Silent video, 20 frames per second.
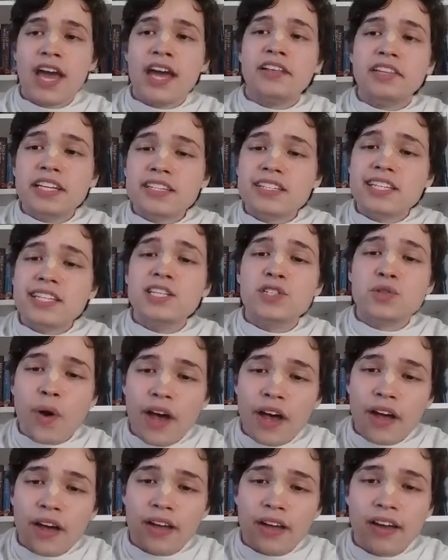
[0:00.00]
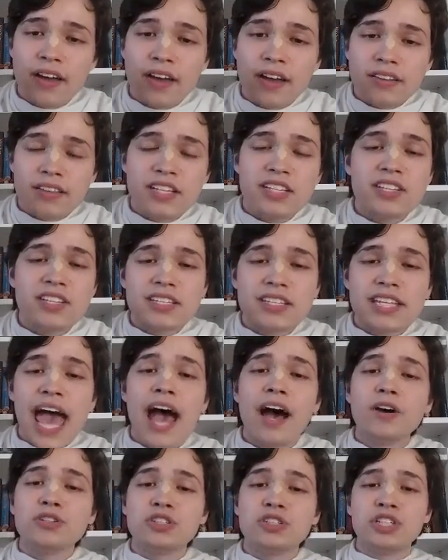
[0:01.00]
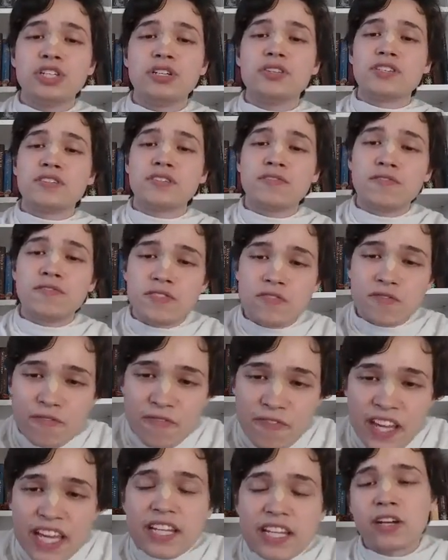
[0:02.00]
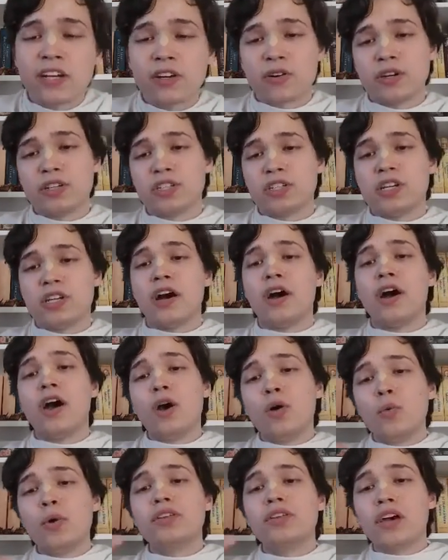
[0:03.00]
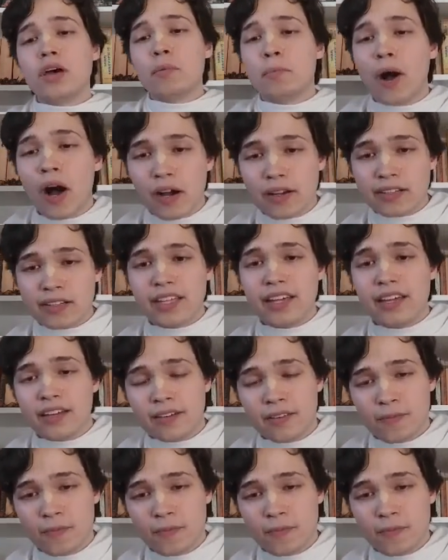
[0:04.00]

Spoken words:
This is how she is feeding Krishna with her bhakti.